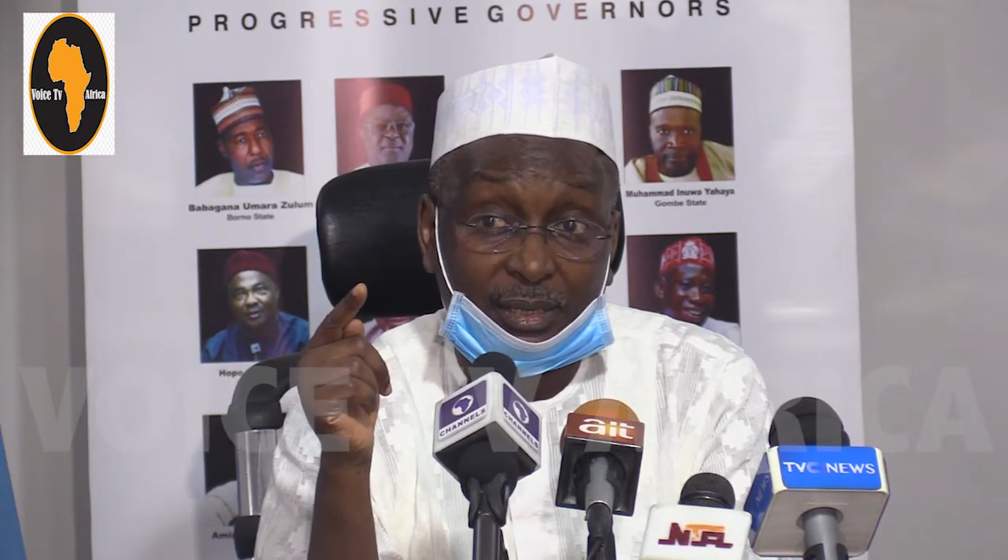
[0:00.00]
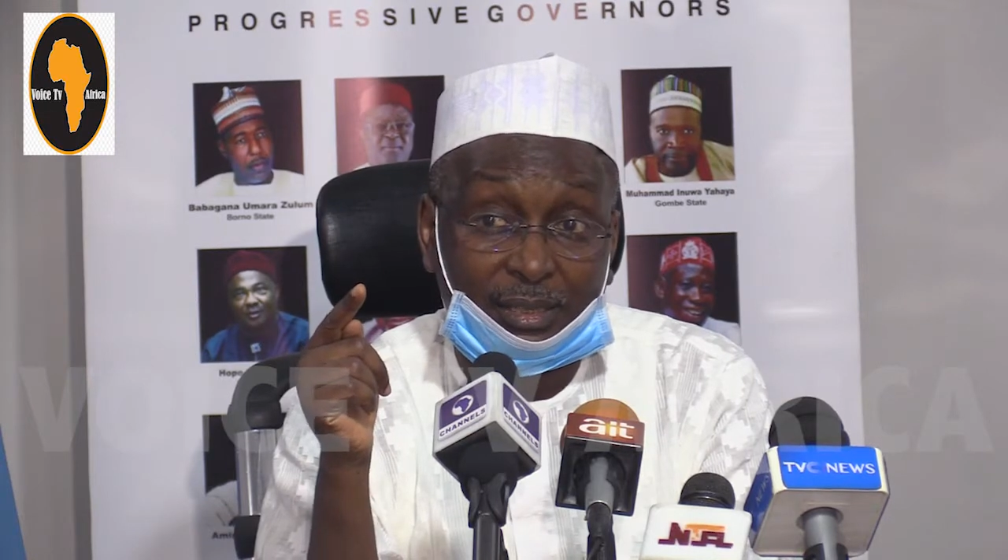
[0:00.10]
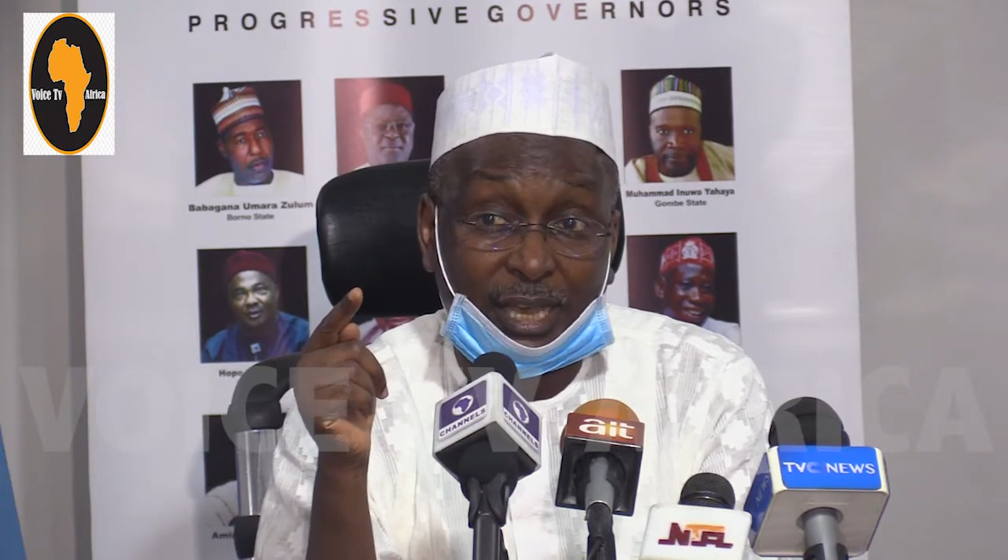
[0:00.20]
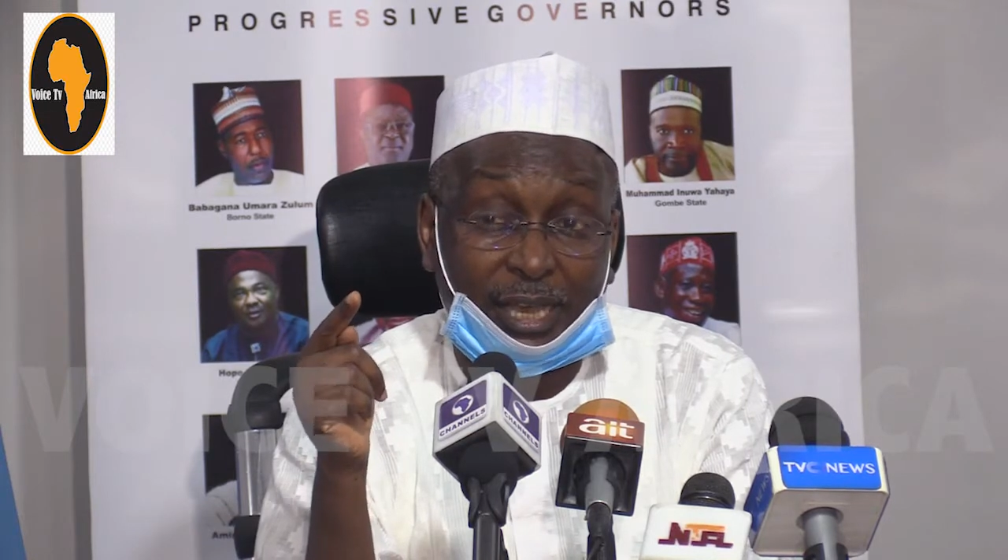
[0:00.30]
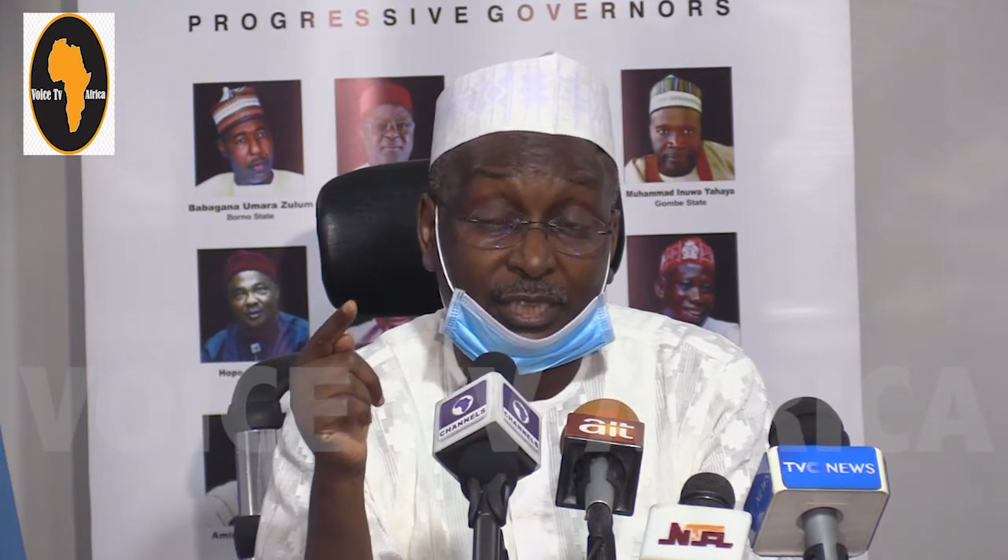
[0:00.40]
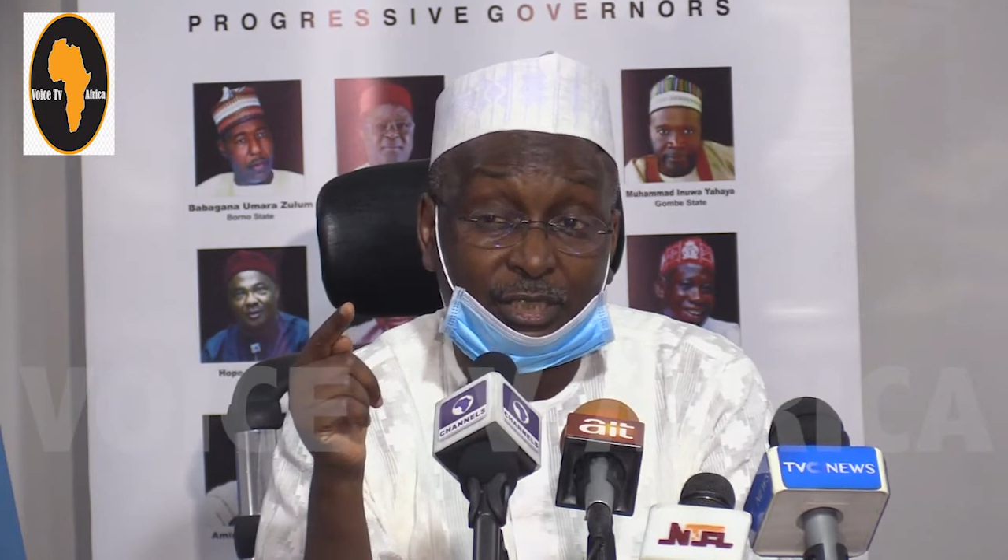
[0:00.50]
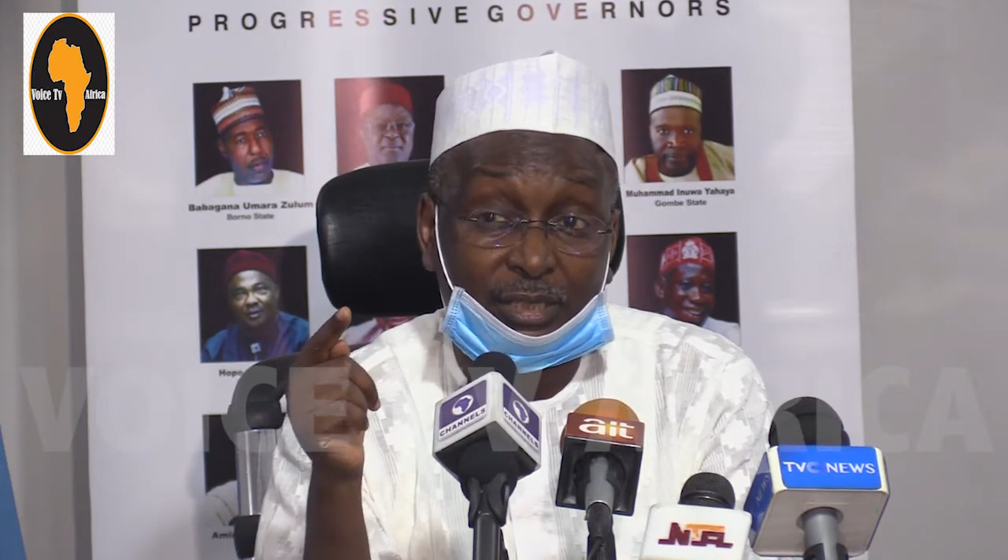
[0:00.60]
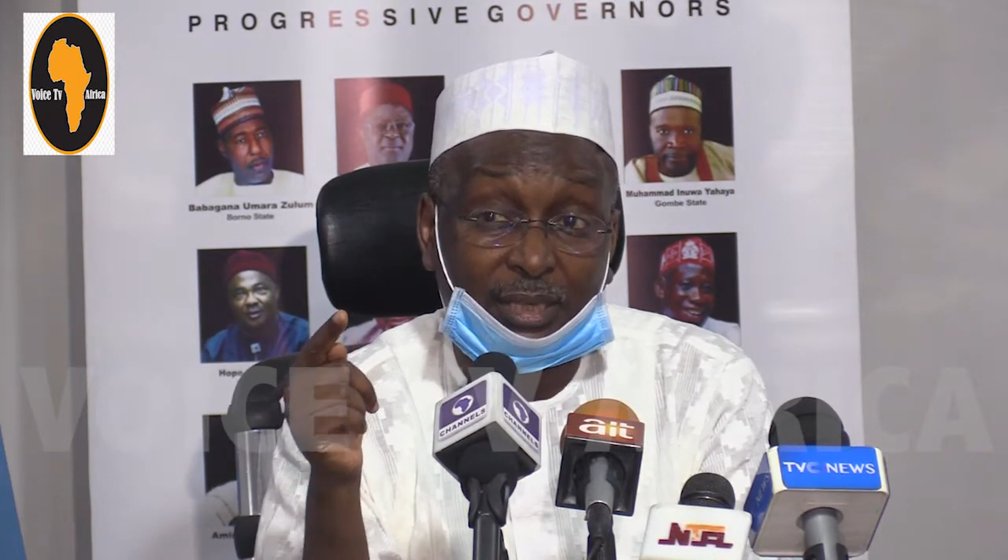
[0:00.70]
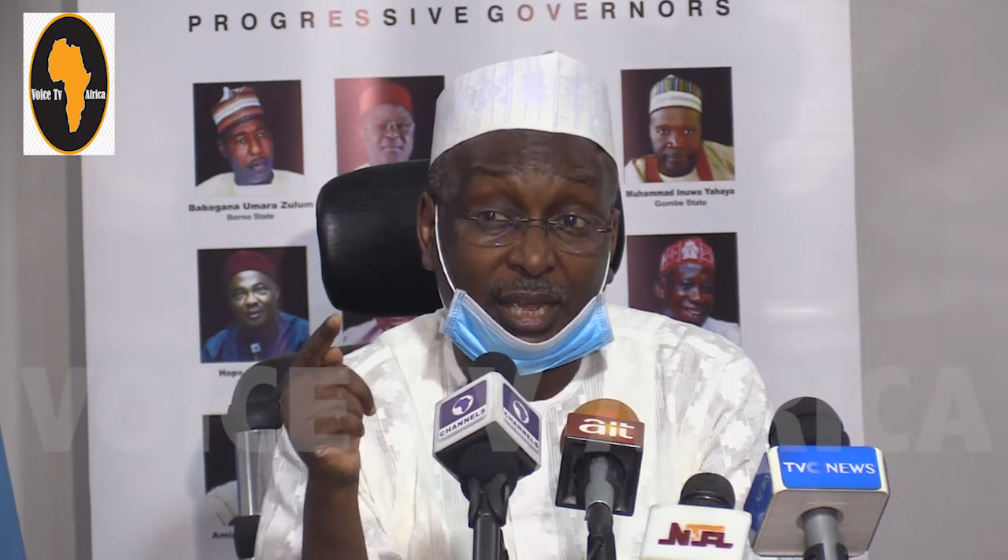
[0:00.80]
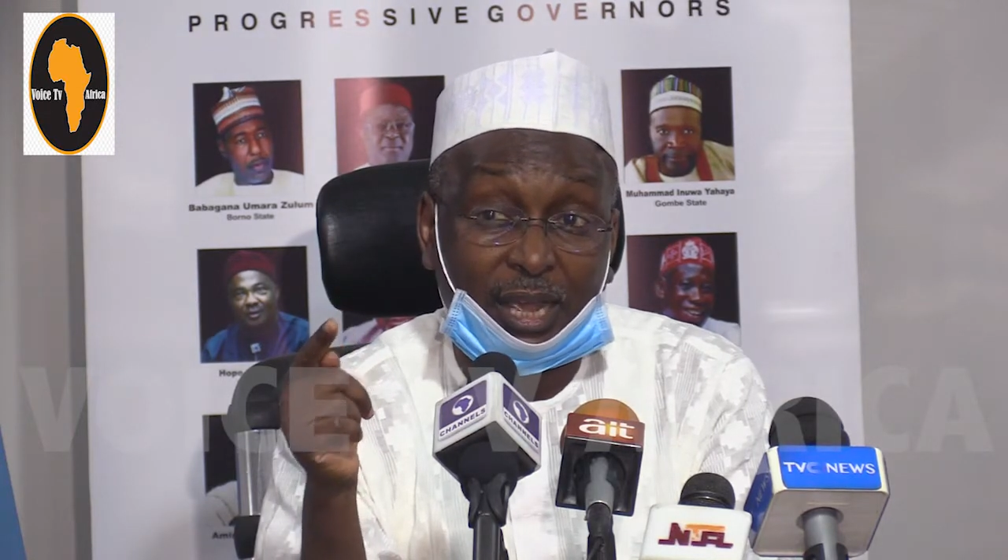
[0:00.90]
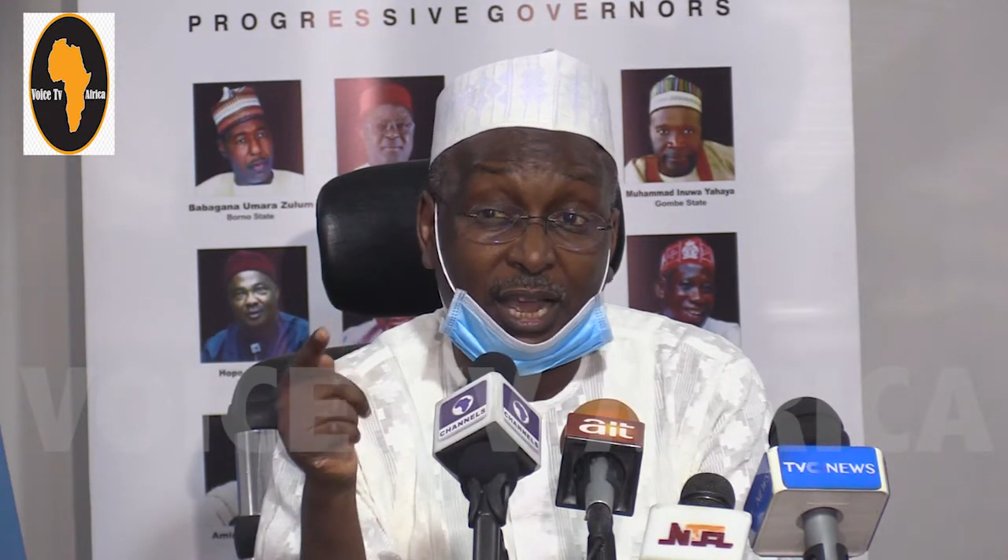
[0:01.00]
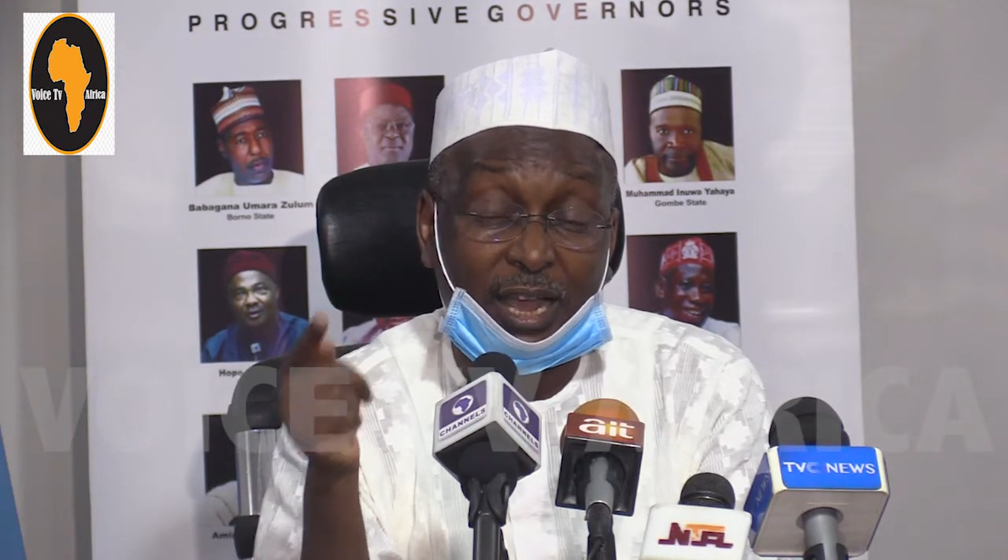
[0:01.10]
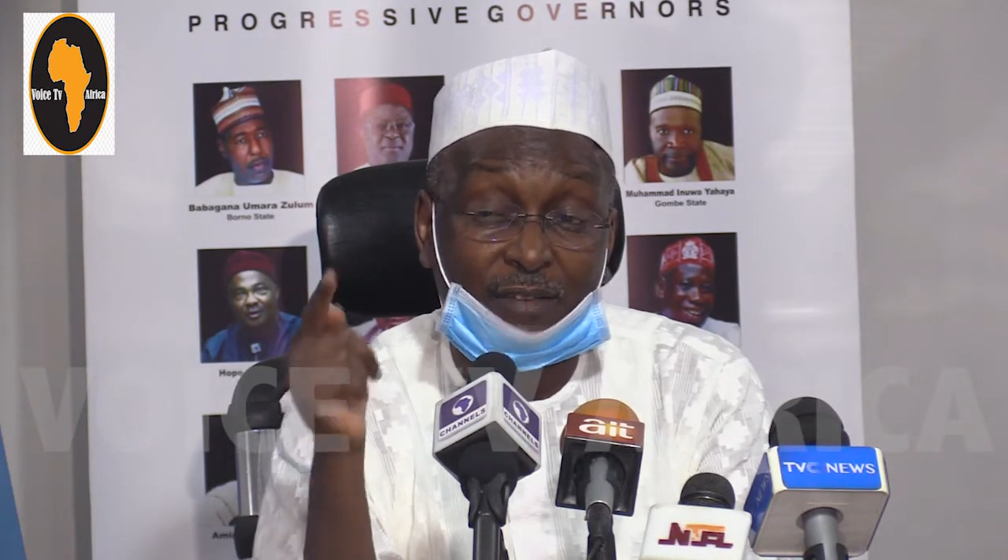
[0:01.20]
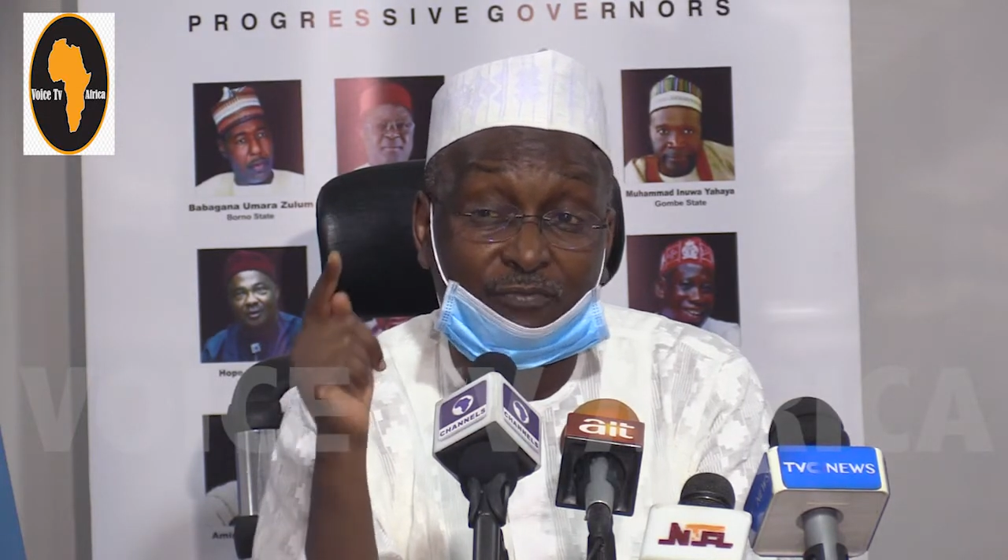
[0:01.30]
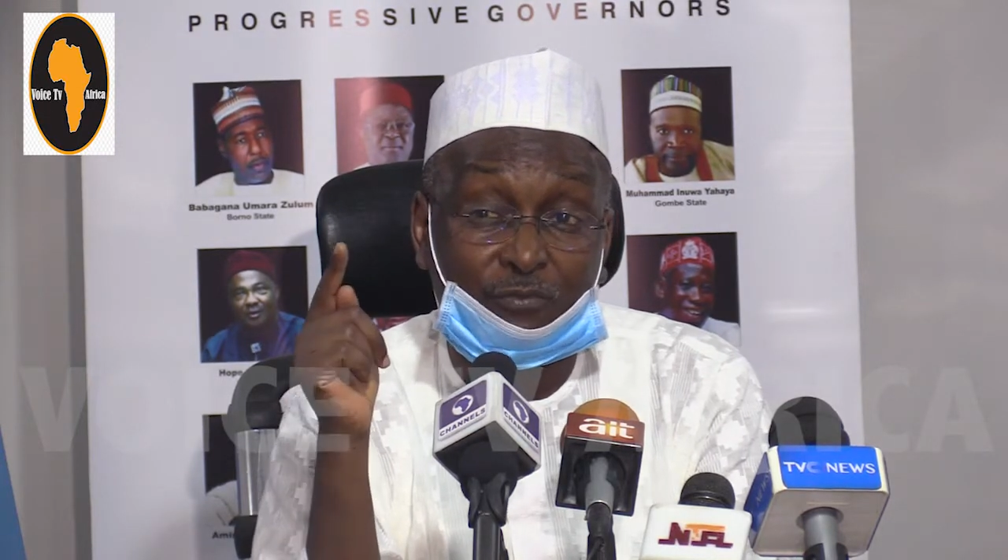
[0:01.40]
that
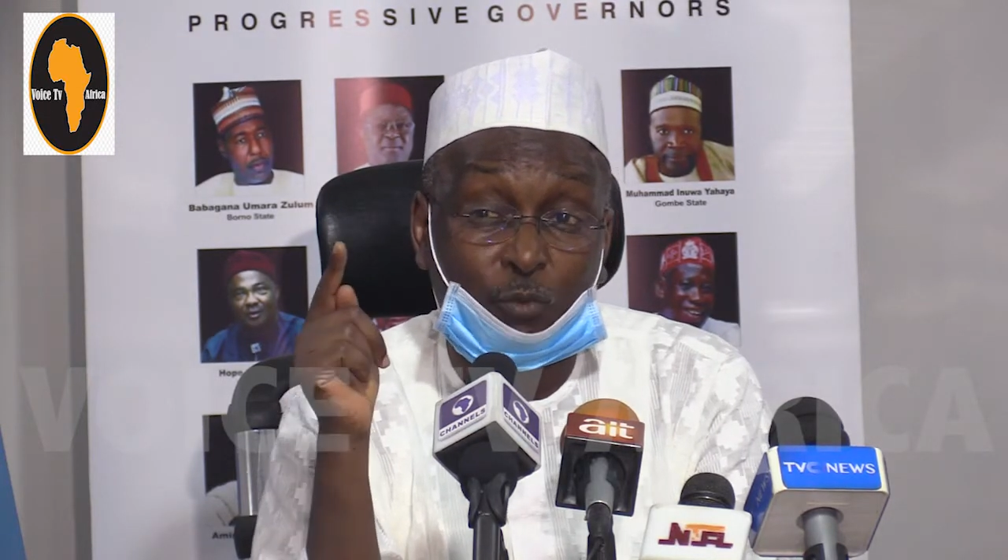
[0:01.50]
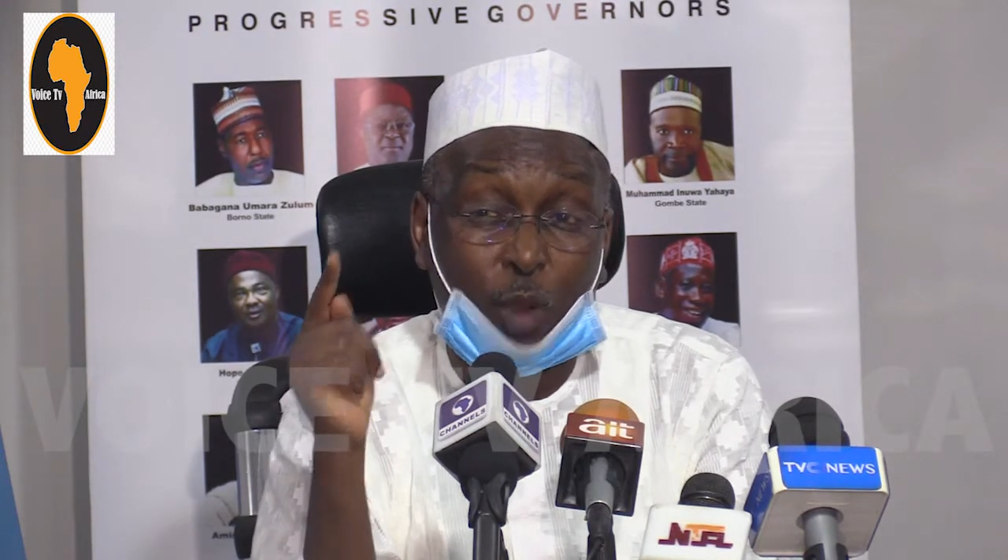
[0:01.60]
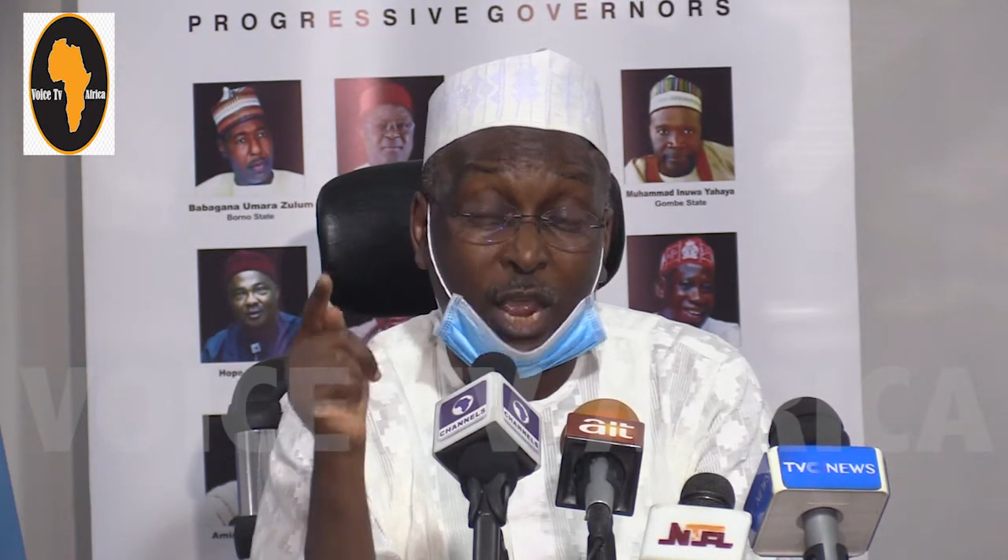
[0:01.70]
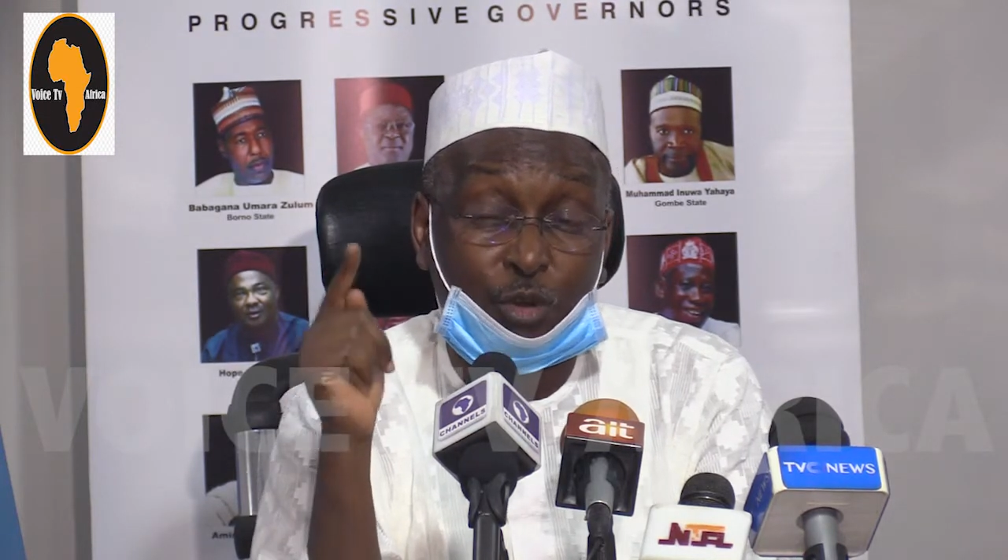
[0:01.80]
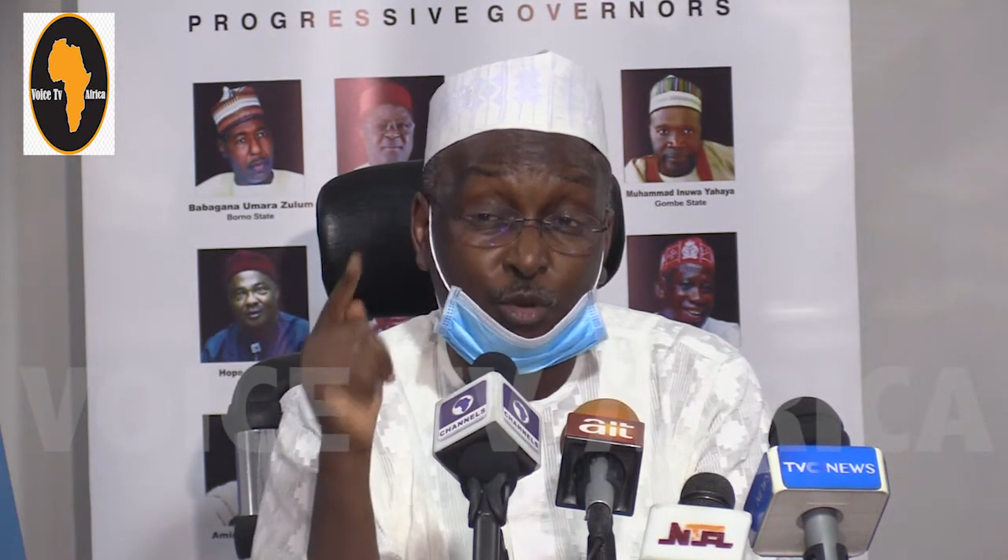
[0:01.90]
were